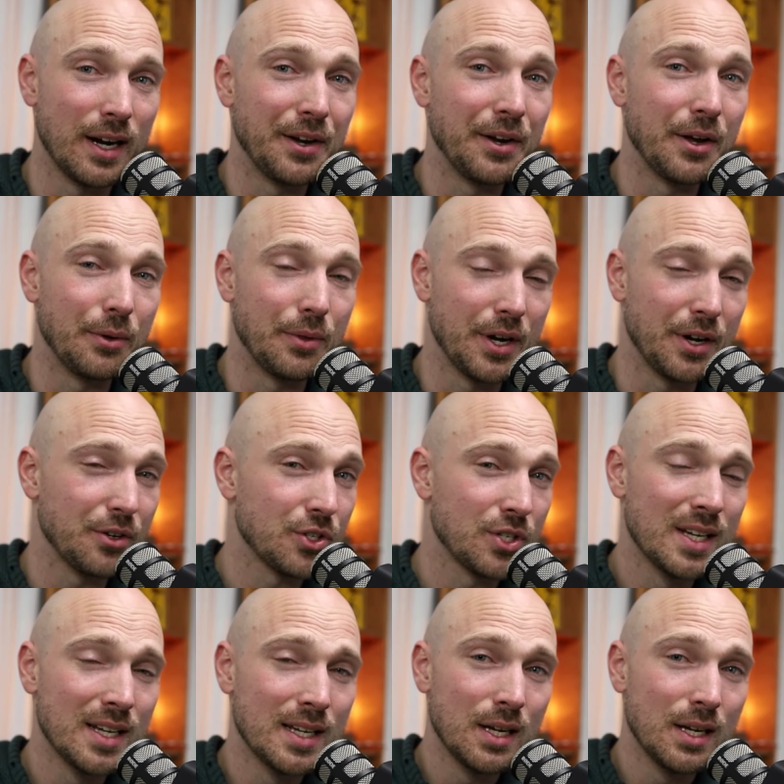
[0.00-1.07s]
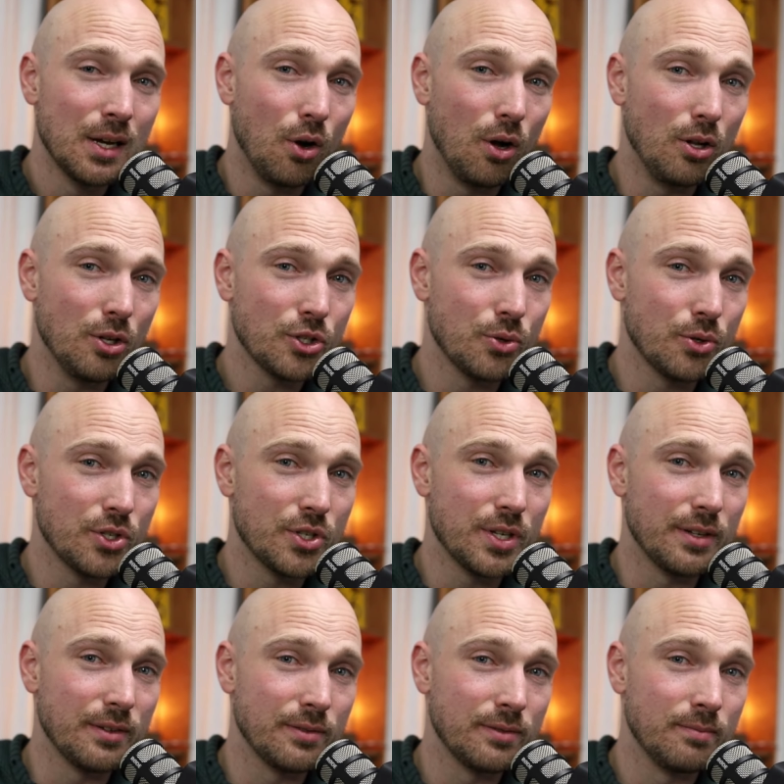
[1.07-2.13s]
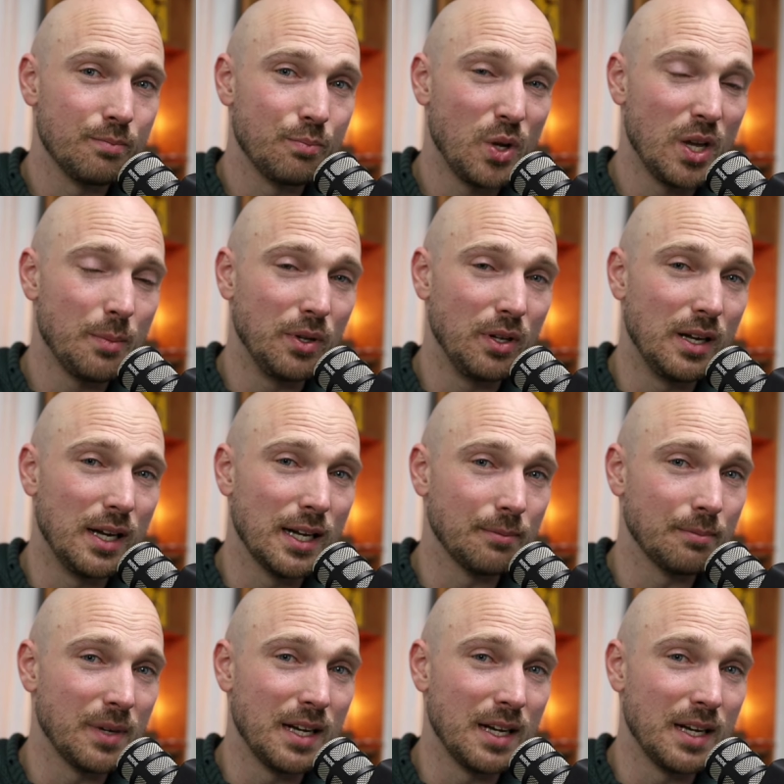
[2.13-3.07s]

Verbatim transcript: I know there's all sorts of people on,